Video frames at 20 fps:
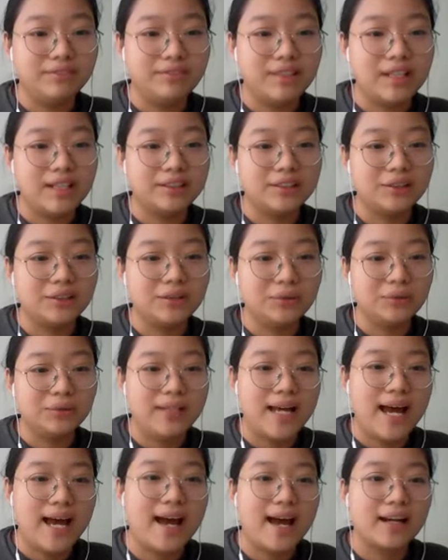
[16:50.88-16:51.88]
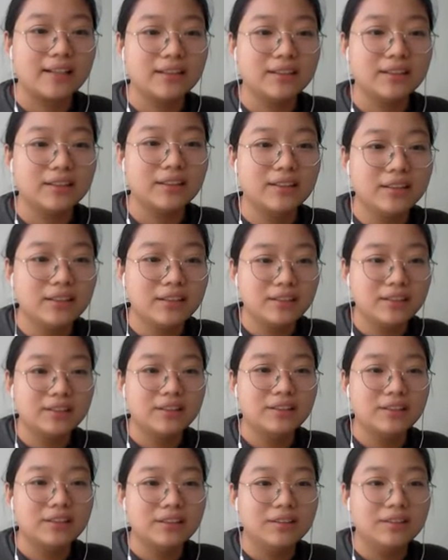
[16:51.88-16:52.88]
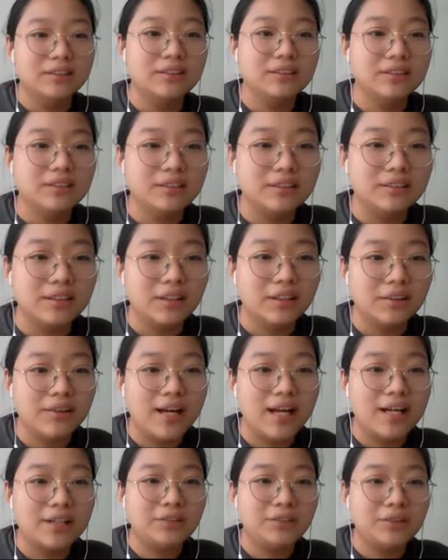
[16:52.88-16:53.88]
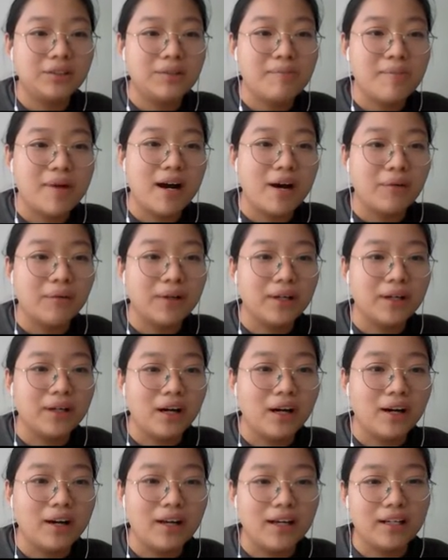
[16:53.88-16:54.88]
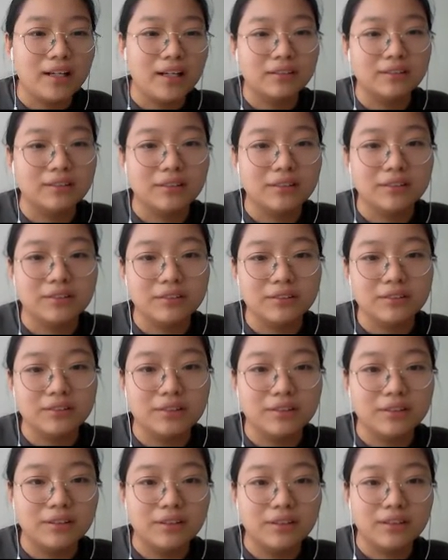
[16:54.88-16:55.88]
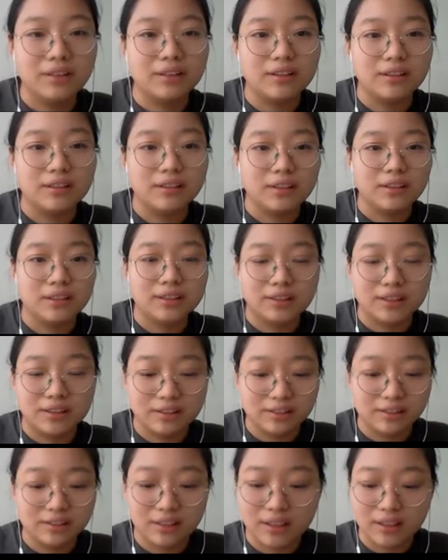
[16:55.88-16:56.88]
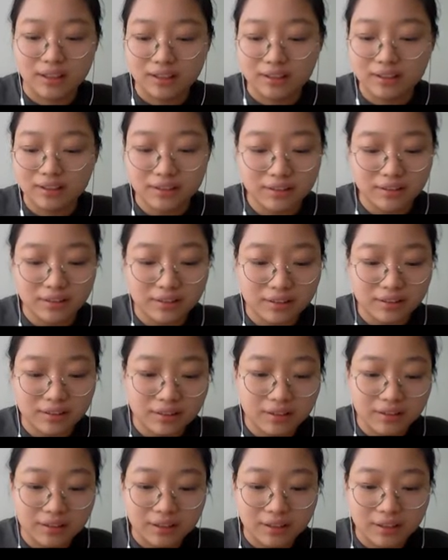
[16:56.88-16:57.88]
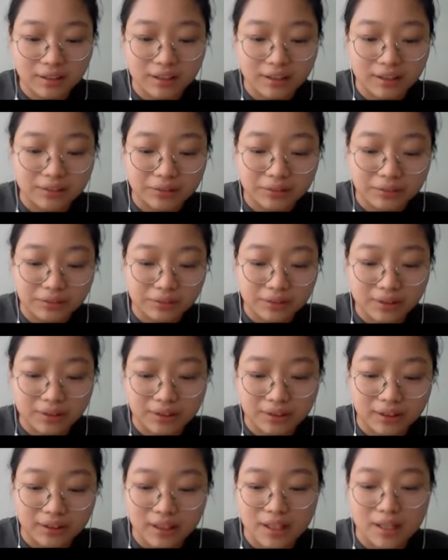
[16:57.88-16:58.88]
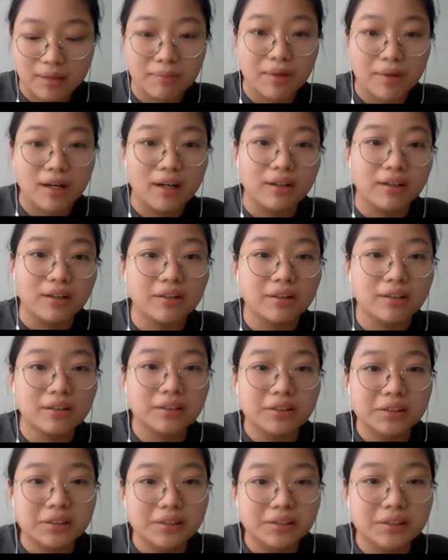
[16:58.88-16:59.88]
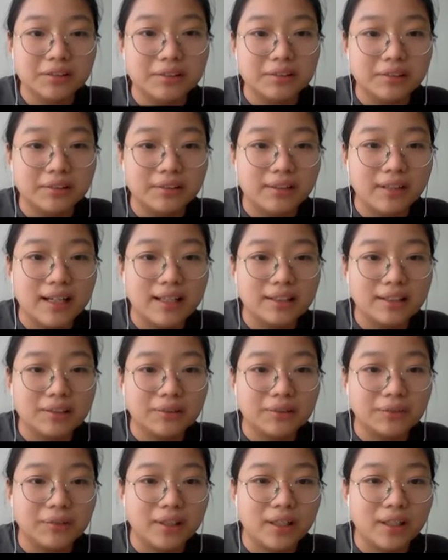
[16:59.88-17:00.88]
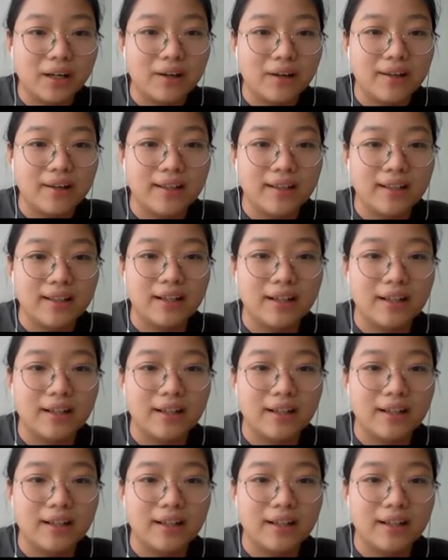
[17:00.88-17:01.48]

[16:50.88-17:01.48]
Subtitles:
these two tags. So HTML we call it. So this is not HTML. This we call it